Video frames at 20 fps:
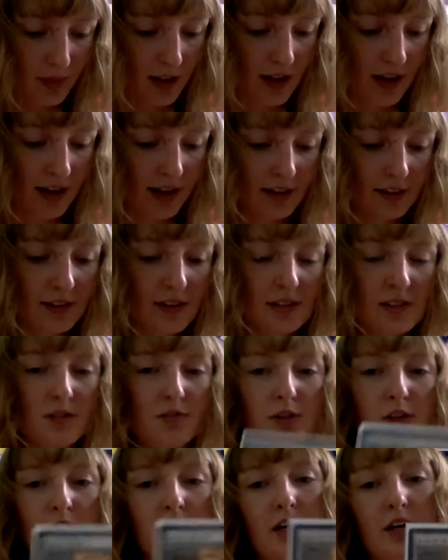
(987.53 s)
And Lens
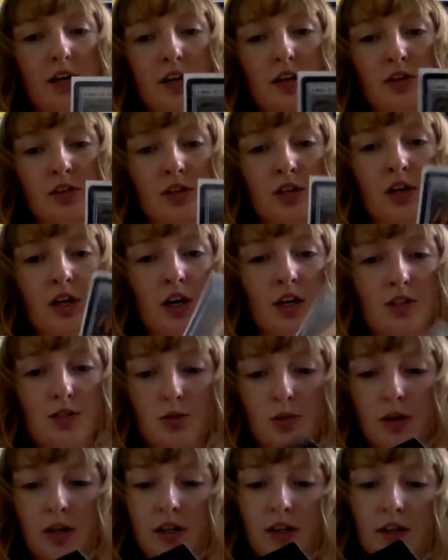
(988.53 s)
of Clarity only costs
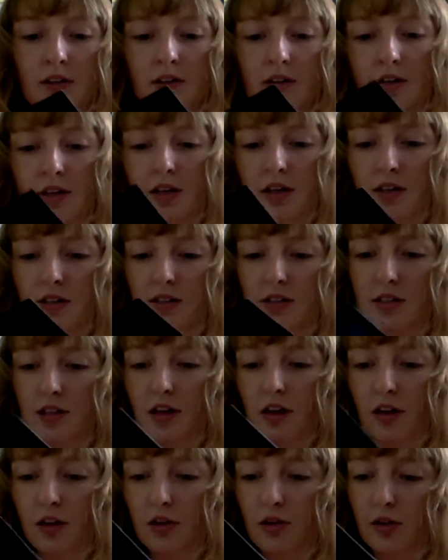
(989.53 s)
1. It's
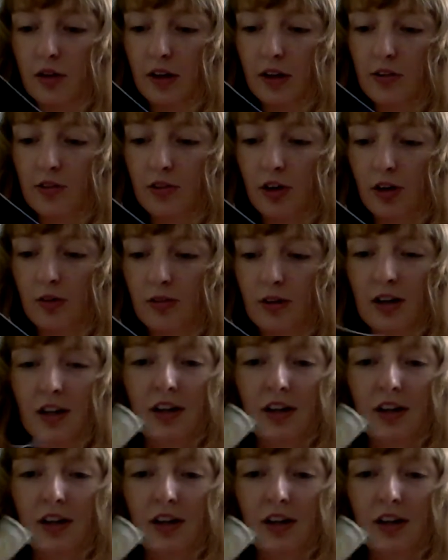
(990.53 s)
another really fun one.